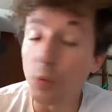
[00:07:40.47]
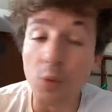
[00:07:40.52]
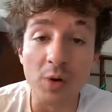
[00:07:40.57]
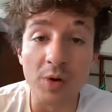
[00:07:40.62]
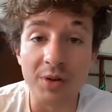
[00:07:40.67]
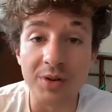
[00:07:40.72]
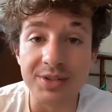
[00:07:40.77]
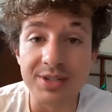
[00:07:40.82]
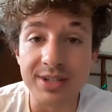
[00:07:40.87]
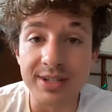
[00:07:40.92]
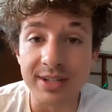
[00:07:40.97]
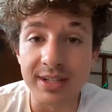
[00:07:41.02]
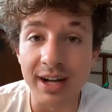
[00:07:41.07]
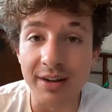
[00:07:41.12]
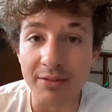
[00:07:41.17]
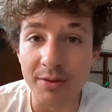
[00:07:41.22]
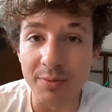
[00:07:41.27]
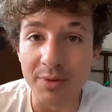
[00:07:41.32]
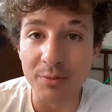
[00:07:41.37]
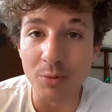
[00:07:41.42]
world's
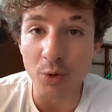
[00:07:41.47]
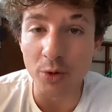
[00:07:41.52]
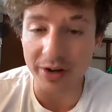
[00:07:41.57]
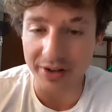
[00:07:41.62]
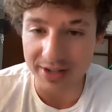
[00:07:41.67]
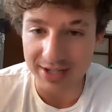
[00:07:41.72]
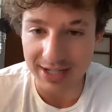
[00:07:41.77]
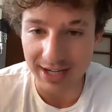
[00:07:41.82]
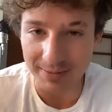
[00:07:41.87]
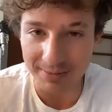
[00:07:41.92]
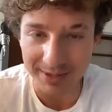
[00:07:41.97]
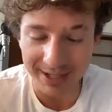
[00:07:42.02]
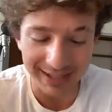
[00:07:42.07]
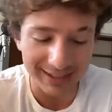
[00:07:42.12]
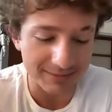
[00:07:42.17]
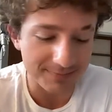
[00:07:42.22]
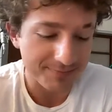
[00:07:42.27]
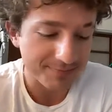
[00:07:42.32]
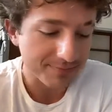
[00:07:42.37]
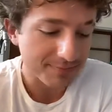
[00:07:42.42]
never been more
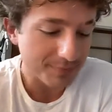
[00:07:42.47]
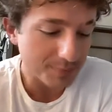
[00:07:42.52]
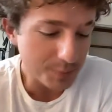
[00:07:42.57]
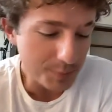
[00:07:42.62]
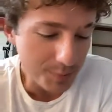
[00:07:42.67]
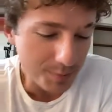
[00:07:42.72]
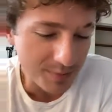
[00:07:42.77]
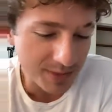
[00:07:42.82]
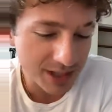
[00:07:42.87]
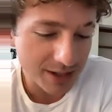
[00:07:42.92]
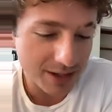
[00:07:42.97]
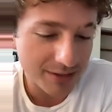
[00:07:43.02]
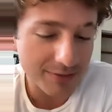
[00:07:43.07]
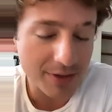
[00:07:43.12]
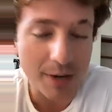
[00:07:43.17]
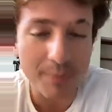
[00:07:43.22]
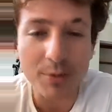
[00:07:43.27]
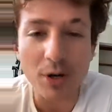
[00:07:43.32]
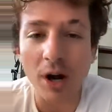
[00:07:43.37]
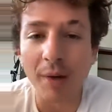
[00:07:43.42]
accepting
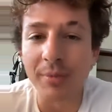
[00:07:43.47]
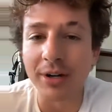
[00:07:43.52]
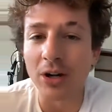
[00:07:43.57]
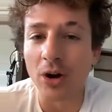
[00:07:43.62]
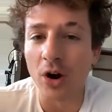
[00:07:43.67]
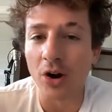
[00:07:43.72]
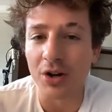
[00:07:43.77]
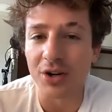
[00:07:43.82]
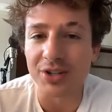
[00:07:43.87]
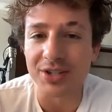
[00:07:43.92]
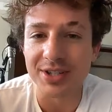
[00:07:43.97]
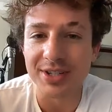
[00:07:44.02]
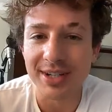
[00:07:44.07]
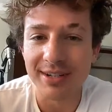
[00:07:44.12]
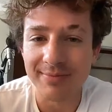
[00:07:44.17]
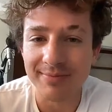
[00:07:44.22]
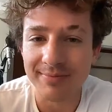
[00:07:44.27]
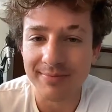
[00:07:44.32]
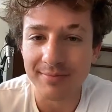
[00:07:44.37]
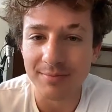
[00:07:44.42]
of upcoming artists,
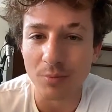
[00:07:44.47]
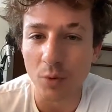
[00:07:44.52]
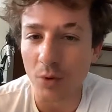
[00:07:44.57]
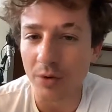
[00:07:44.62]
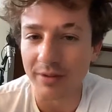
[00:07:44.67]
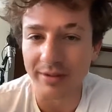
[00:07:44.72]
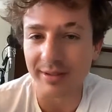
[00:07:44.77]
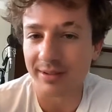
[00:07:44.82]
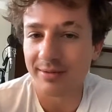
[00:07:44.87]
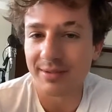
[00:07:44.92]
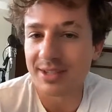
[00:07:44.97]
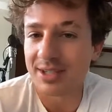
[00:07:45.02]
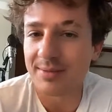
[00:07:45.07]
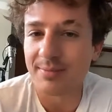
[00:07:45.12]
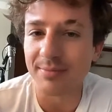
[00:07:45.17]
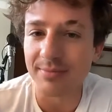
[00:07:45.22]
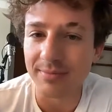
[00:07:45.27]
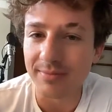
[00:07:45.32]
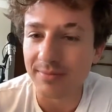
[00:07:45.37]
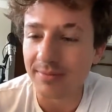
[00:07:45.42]
more
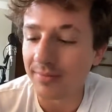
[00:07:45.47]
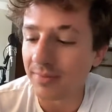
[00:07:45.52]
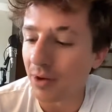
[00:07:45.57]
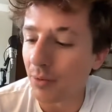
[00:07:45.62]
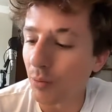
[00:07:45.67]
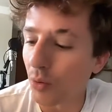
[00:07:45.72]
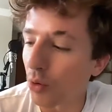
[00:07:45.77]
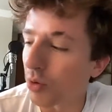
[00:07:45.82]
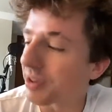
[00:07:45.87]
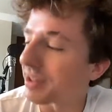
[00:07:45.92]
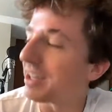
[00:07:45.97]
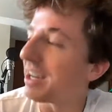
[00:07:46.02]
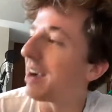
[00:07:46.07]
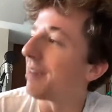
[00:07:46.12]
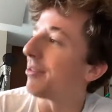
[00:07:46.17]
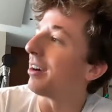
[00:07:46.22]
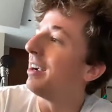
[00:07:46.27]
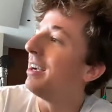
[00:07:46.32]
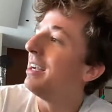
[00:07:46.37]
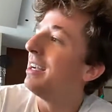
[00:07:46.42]
than
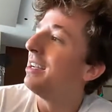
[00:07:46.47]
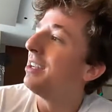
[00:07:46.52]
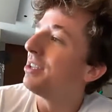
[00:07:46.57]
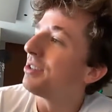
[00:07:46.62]
ever.